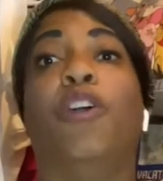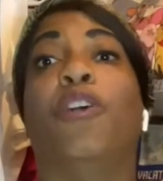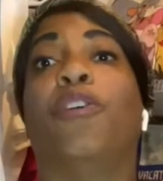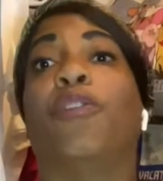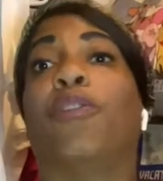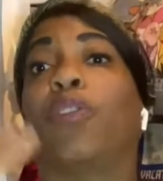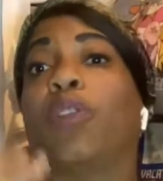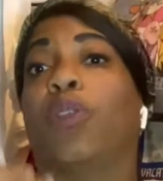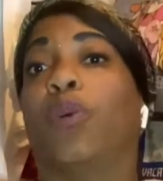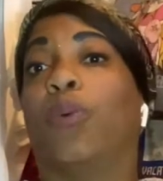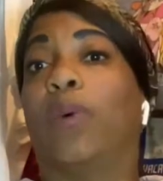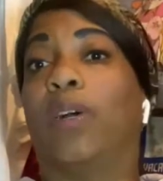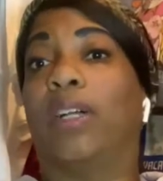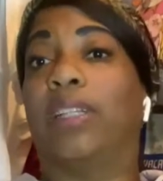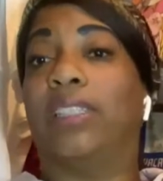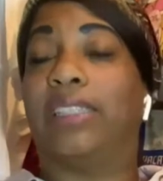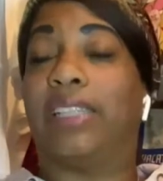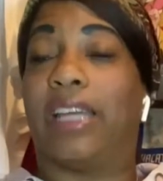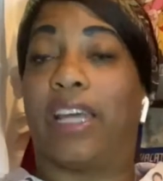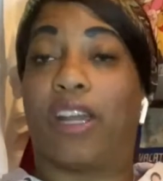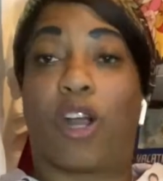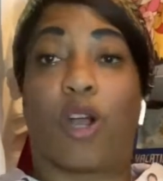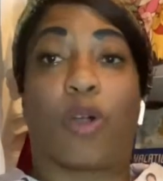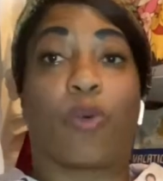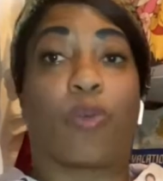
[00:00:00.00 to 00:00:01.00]
For the ones
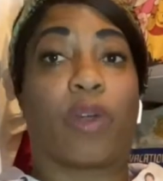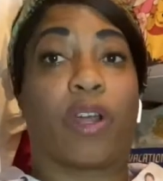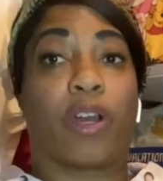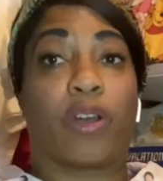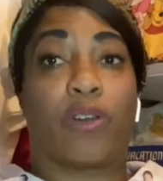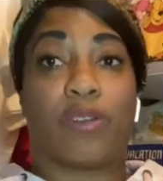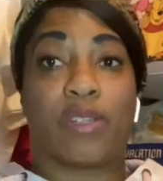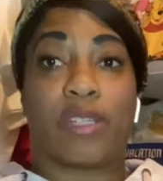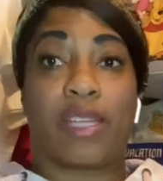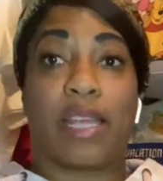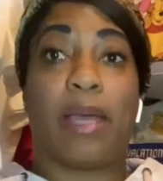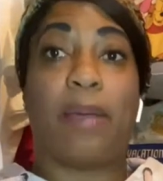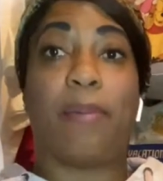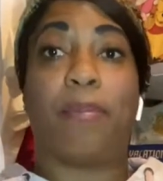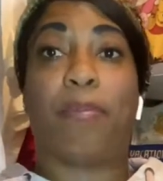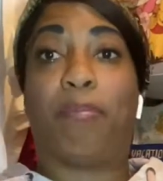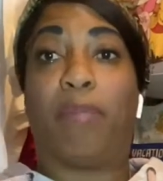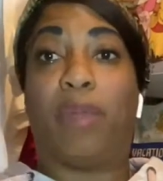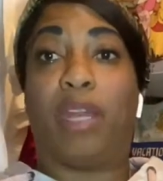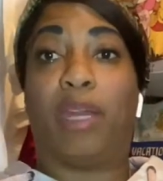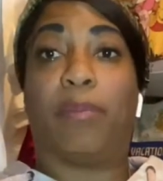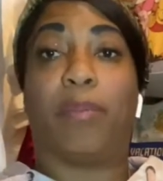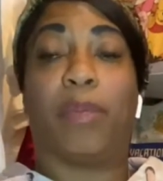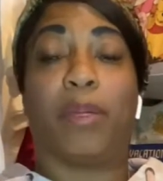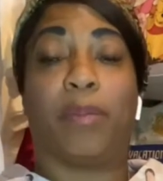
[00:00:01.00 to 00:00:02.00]
that are runners up,
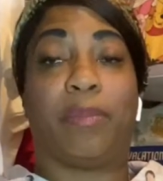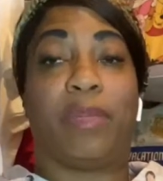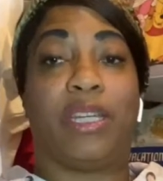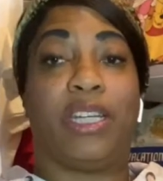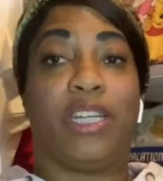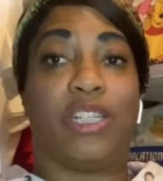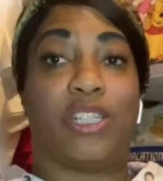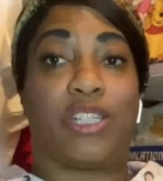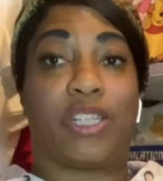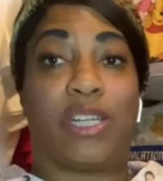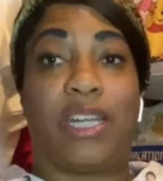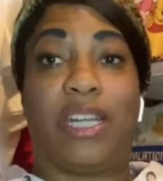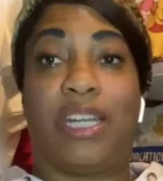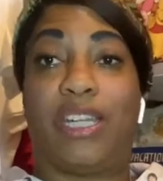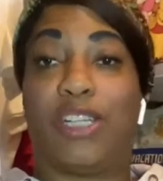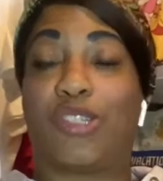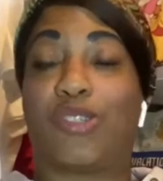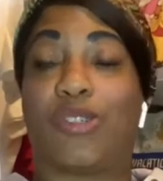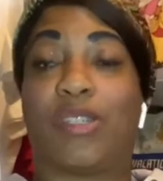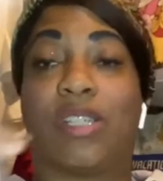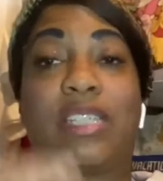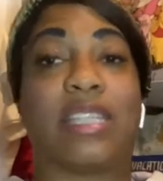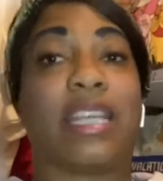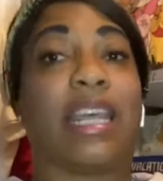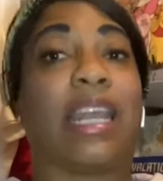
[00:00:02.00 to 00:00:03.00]
minimum in
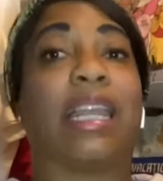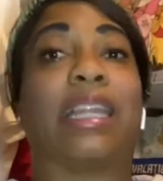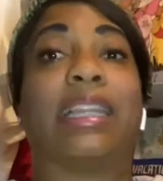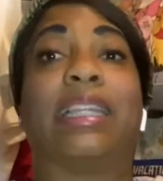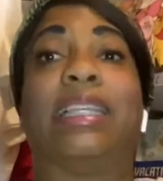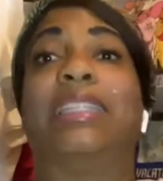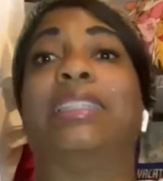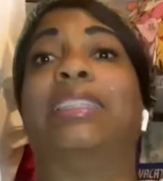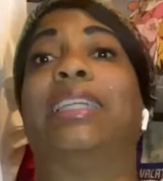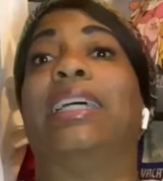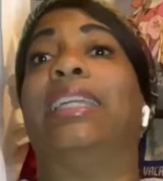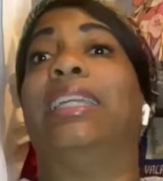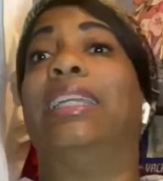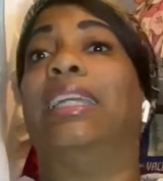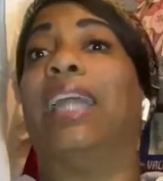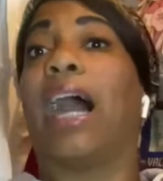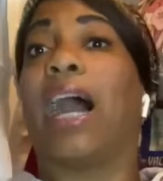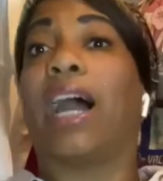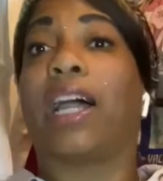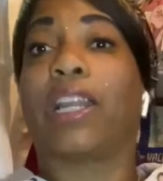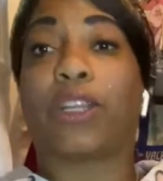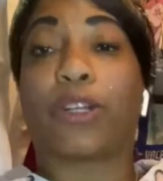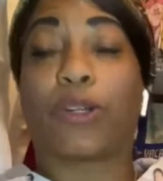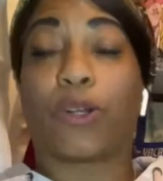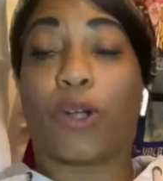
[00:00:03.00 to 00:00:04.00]
interest and at least a
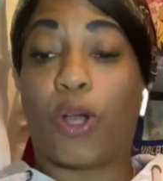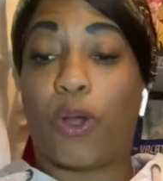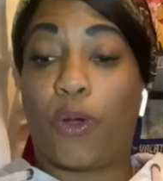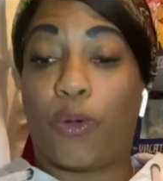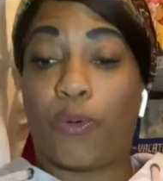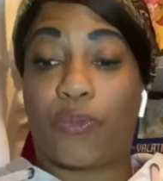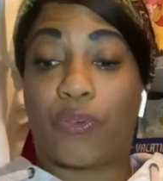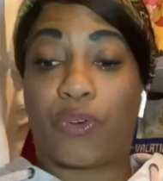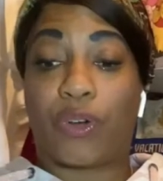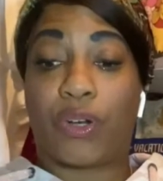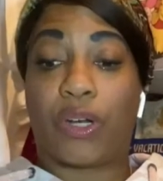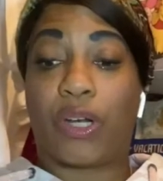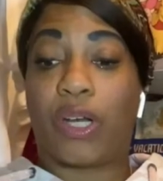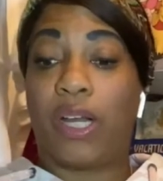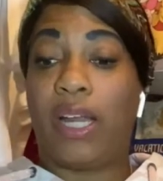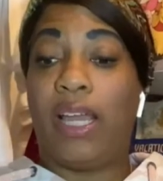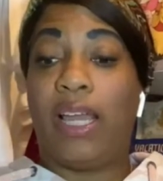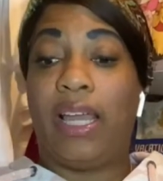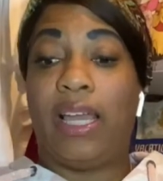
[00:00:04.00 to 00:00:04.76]
dollar over.